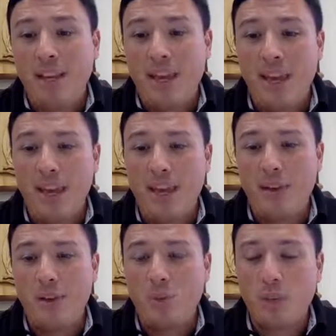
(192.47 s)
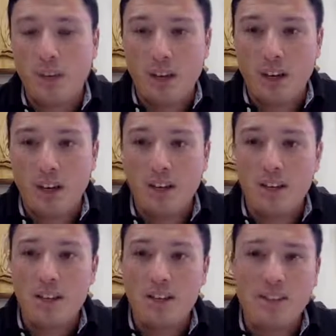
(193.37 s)
and we are
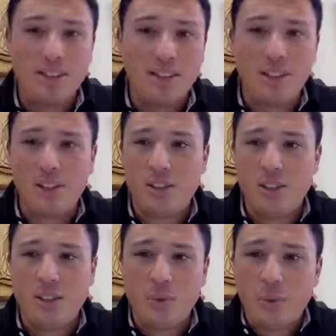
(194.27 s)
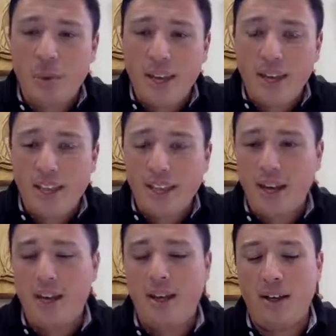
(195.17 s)
still in the wake
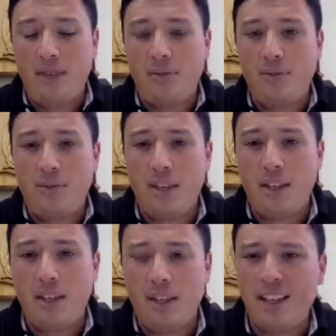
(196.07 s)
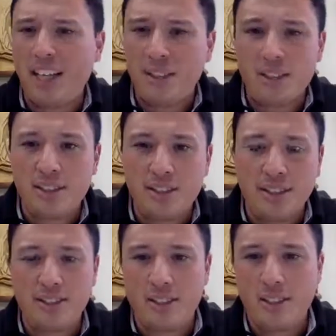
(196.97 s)
of the election
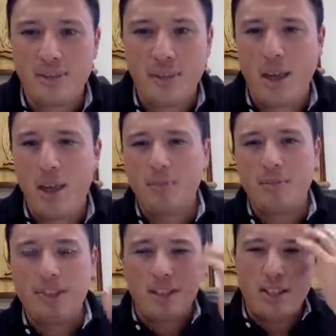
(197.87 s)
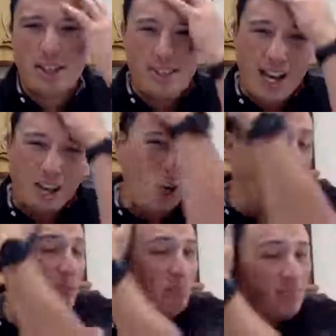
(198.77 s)
season that is not
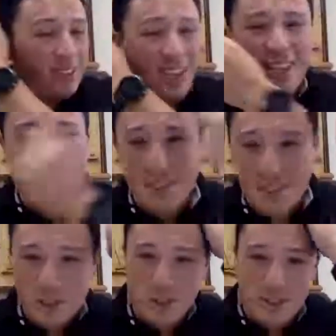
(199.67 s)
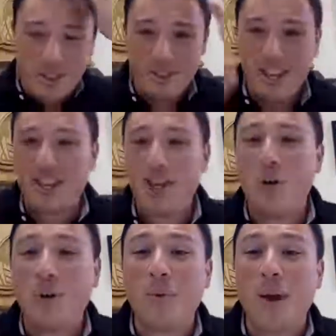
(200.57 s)
going that is not
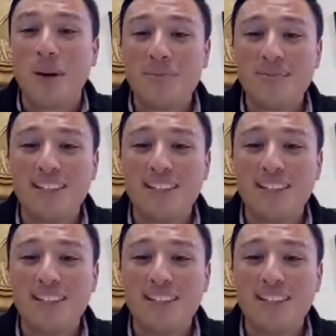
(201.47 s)
going well,